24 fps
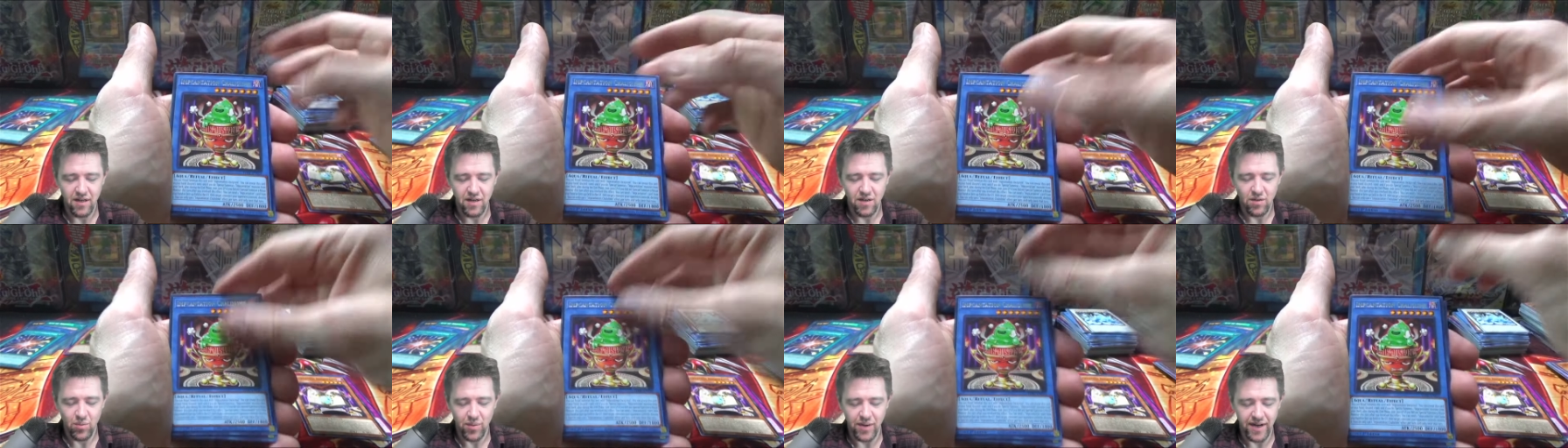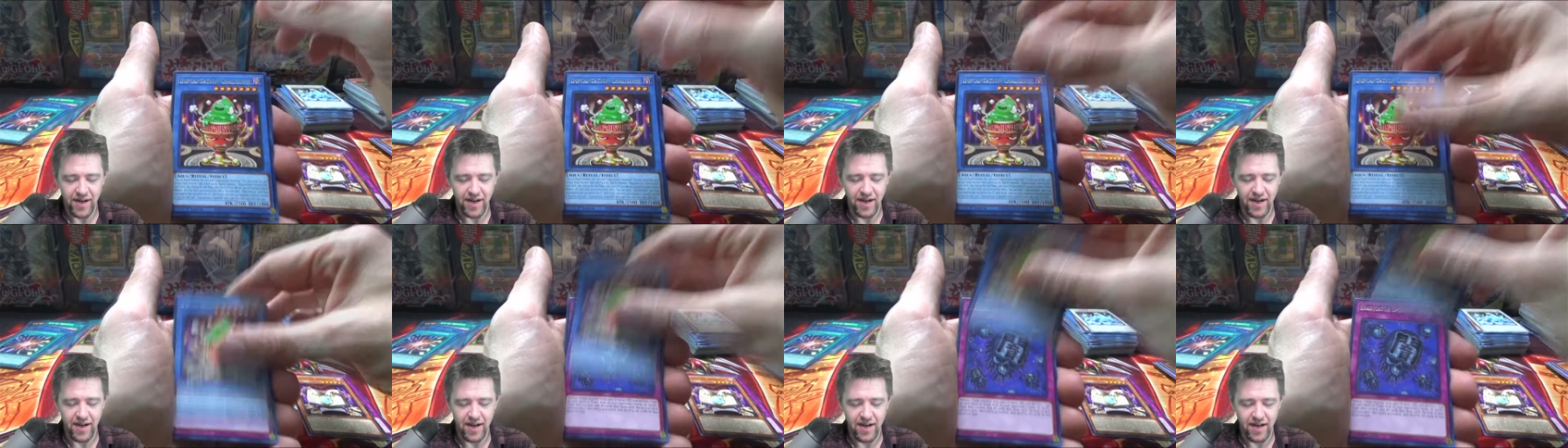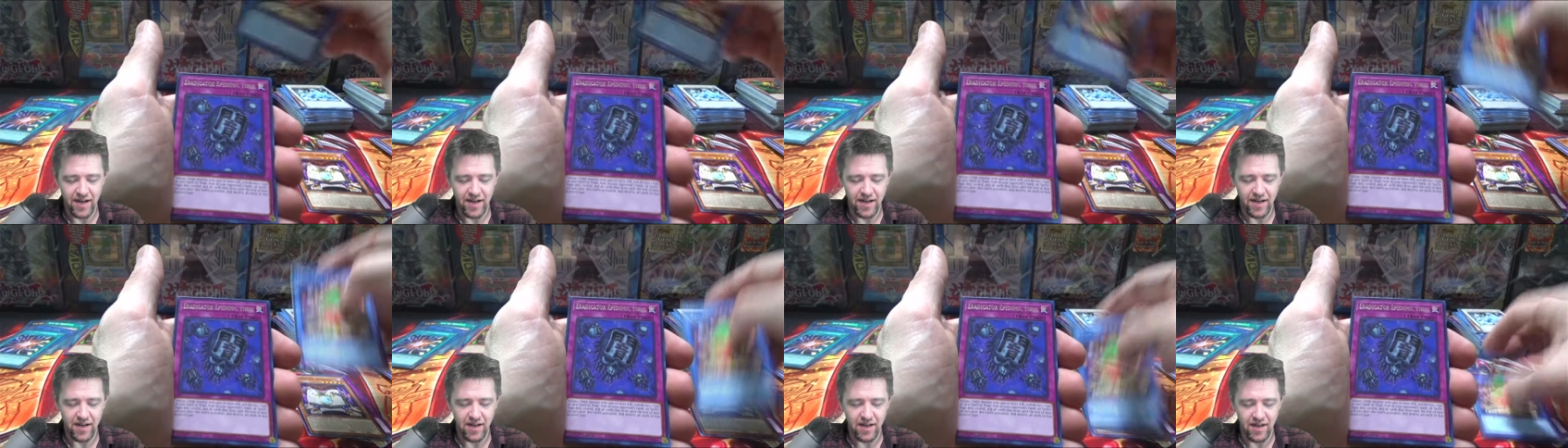We
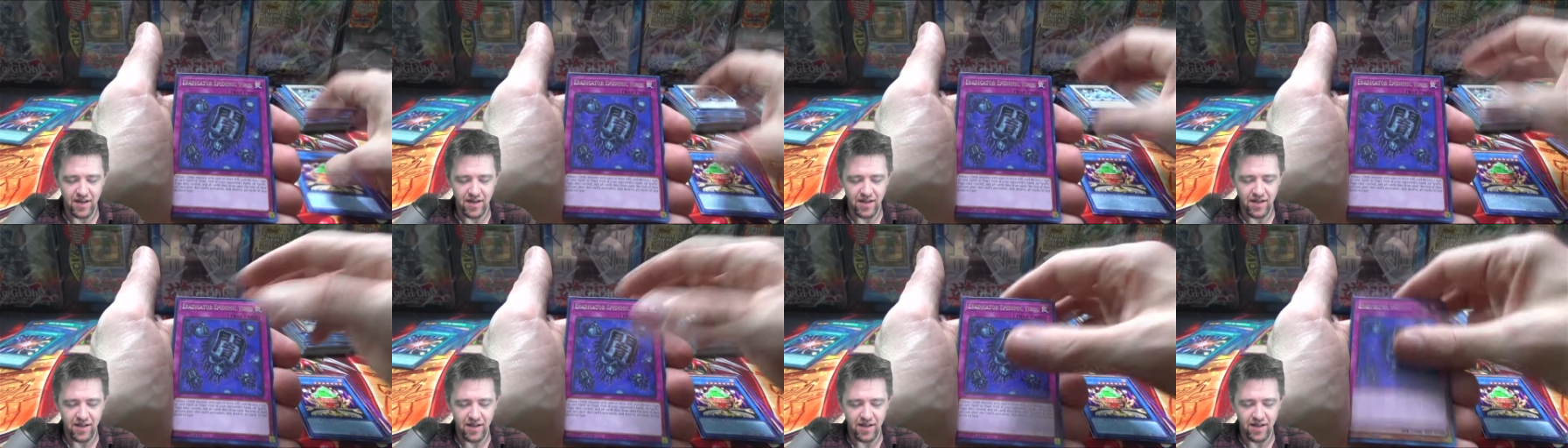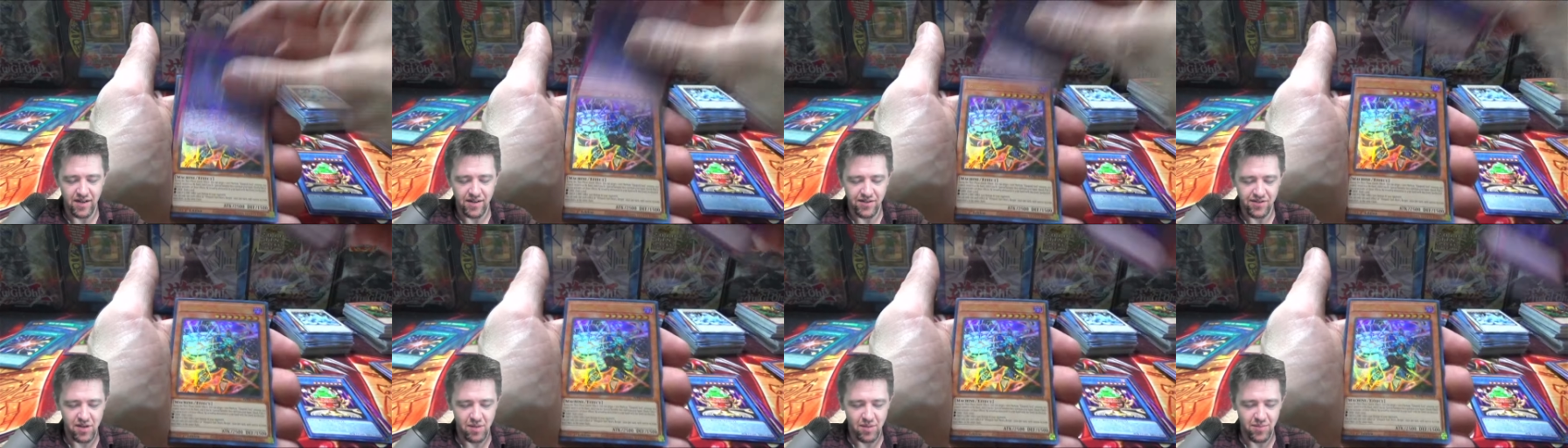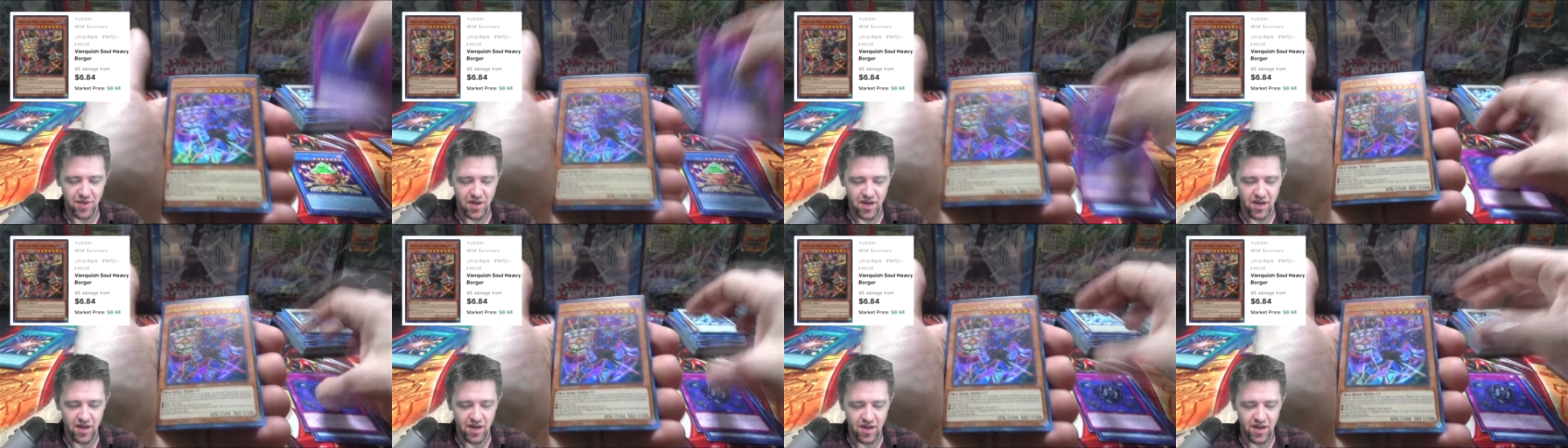got something,
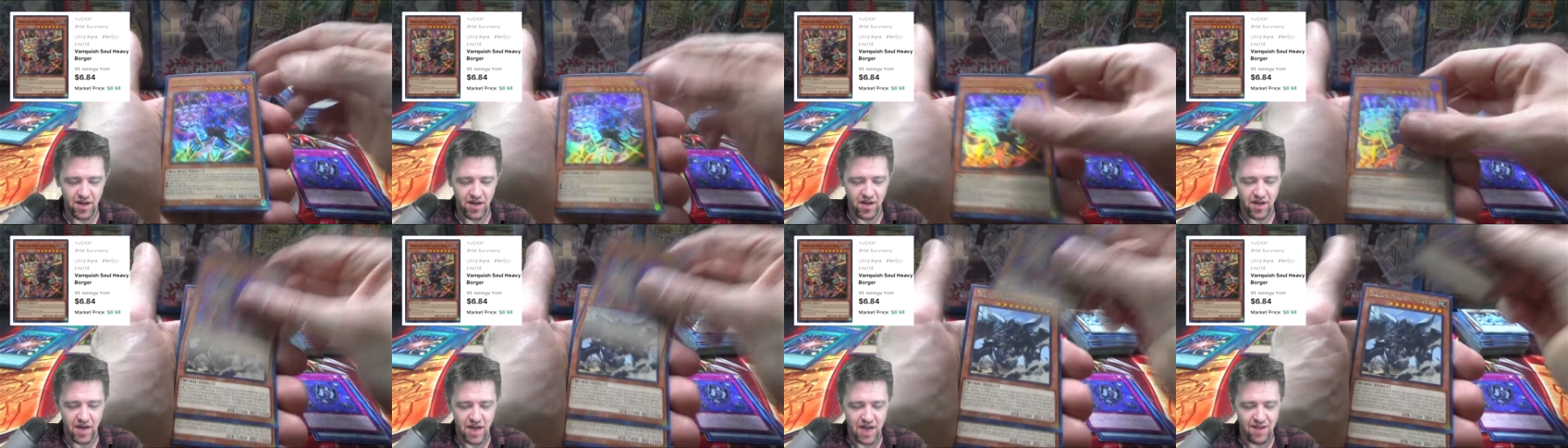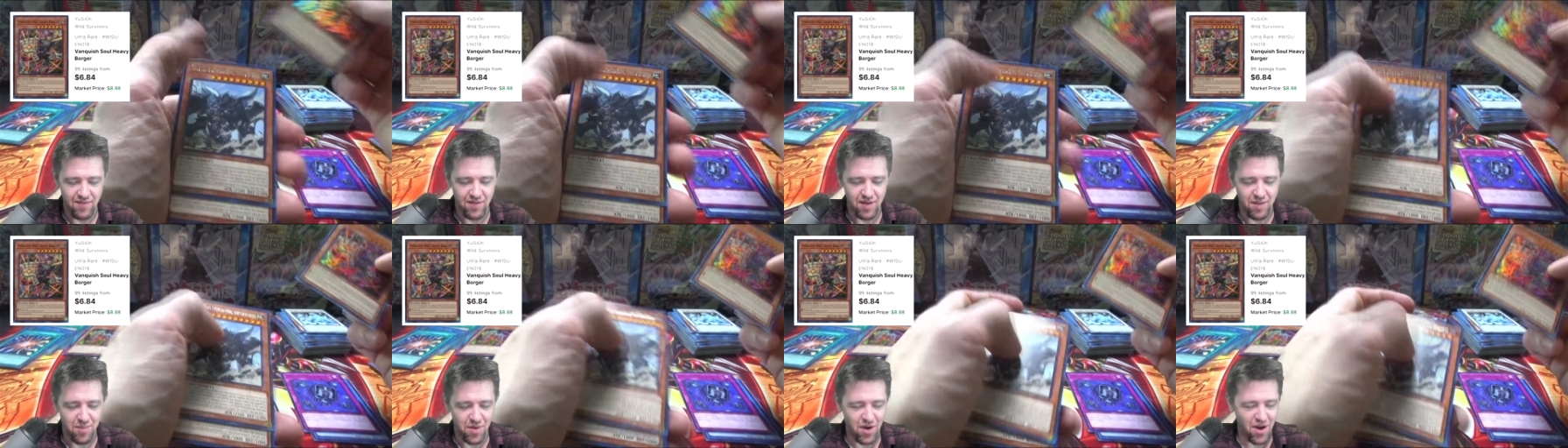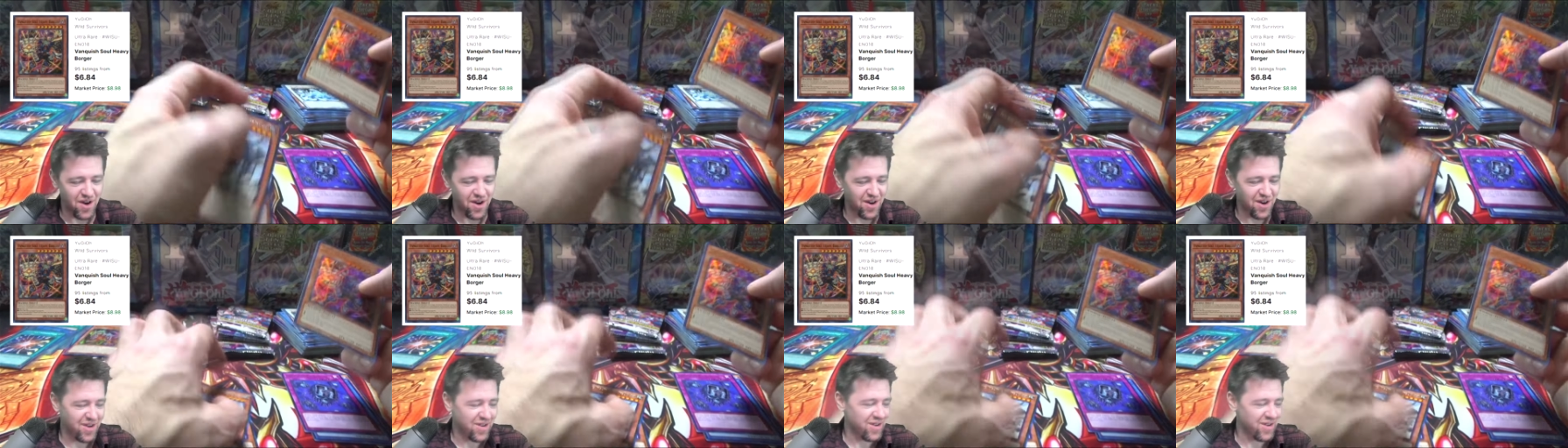Heavy Burger,